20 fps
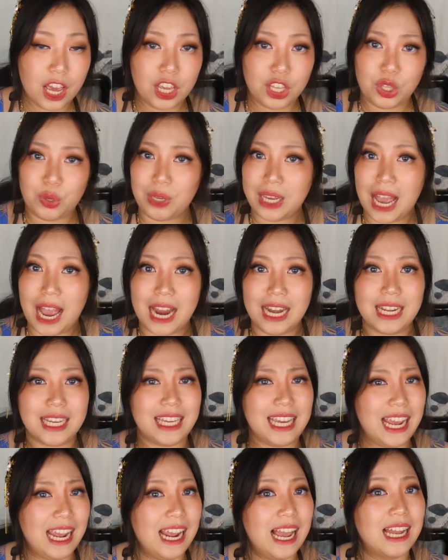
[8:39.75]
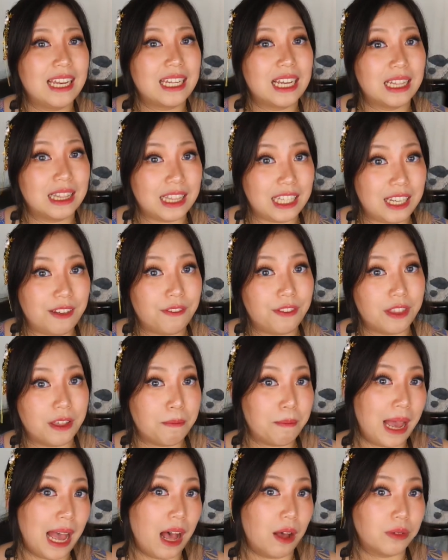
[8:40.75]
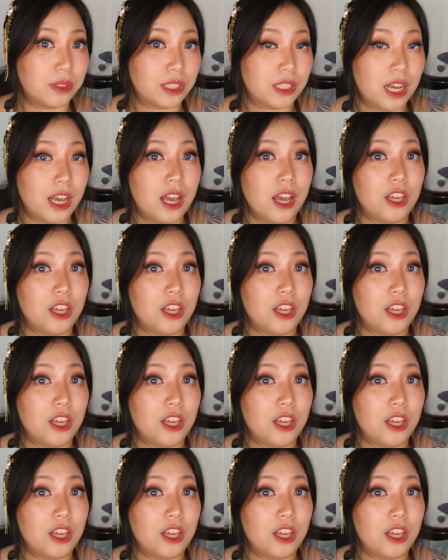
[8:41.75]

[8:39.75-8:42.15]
you kind of can't leave them out.